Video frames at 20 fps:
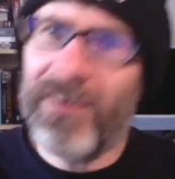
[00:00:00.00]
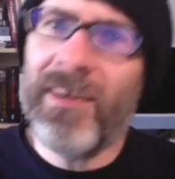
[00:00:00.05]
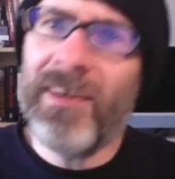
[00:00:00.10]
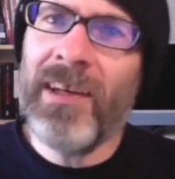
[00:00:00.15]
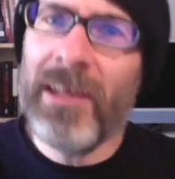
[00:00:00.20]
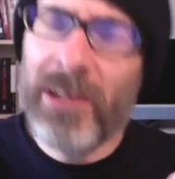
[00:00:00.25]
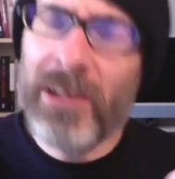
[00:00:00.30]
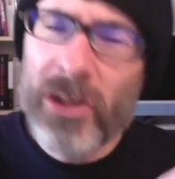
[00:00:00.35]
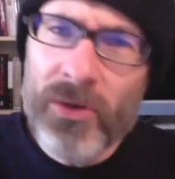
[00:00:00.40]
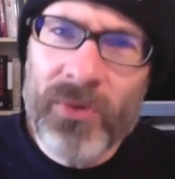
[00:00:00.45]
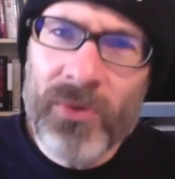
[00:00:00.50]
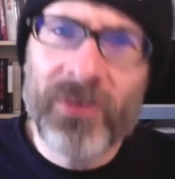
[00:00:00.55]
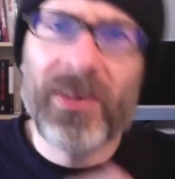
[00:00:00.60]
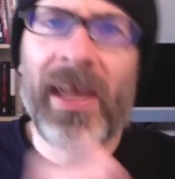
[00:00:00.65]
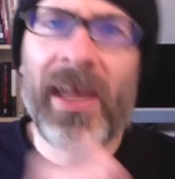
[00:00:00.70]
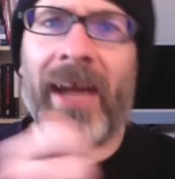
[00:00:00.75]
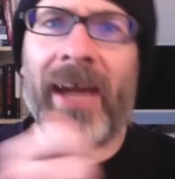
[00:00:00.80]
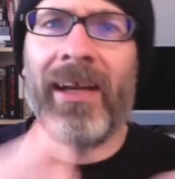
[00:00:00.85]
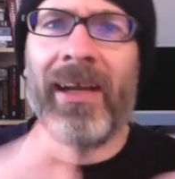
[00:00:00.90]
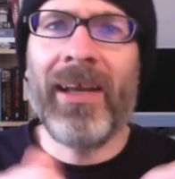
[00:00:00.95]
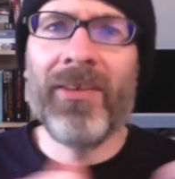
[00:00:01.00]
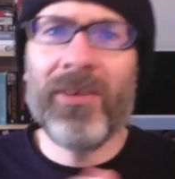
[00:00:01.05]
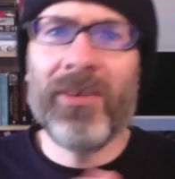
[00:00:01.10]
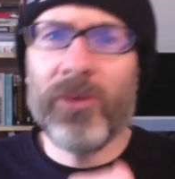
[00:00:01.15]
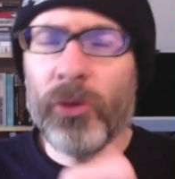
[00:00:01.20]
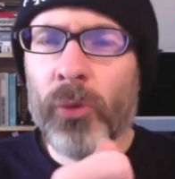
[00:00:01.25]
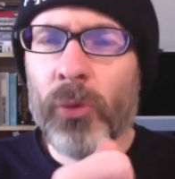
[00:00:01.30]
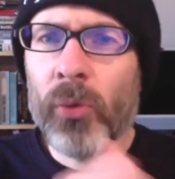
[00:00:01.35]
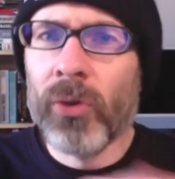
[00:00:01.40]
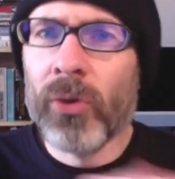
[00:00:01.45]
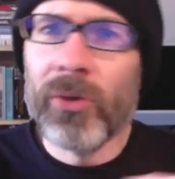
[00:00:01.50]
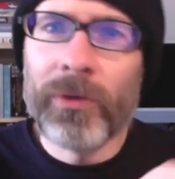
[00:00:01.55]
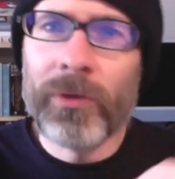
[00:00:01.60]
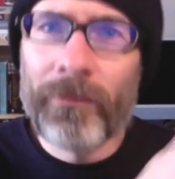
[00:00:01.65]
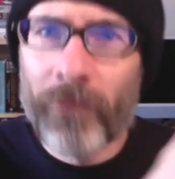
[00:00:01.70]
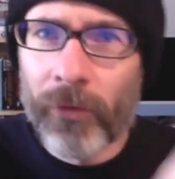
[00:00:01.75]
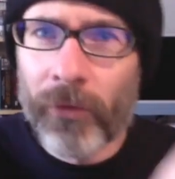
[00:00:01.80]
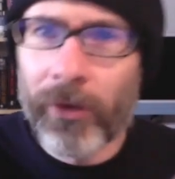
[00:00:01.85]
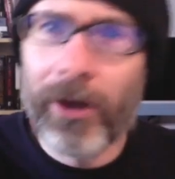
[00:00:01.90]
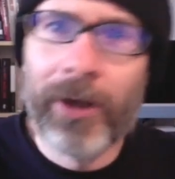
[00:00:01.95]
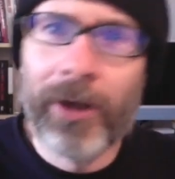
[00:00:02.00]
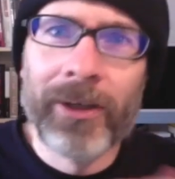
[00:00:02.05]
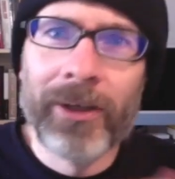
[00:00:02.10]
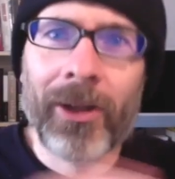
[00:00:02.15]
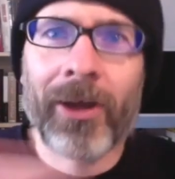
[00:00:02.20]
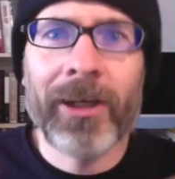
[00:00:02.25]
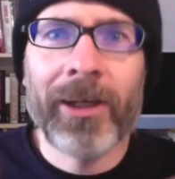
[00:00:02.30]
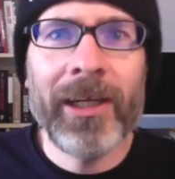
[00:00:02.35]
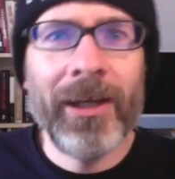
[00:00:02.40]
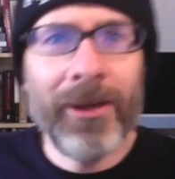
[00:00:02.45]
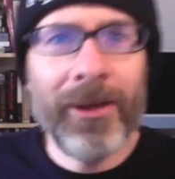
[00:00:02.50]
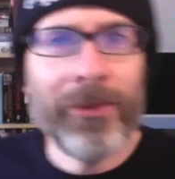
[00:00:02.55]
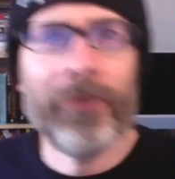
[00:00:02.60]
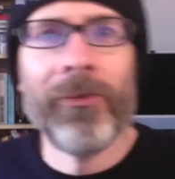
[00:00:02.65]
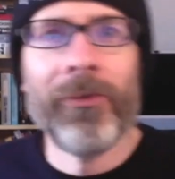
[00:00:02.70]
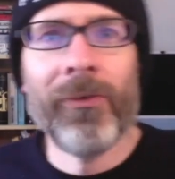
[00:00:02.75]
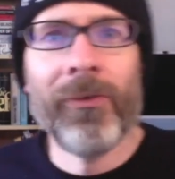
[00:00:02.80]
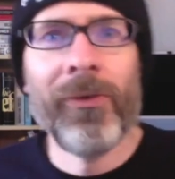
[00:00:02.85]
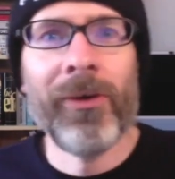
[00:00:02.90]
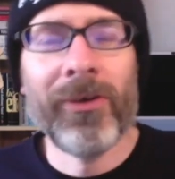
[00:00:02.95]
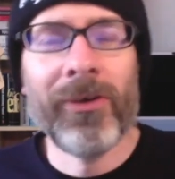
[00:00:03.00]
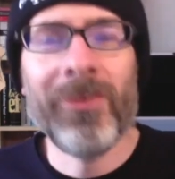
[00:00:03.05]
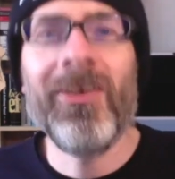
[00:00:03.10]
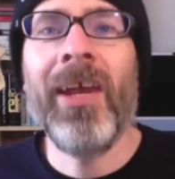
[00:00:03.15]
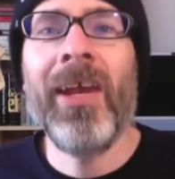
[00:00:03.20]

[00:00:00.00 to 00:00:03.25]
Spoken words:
use that as a tool for unlocking other doors.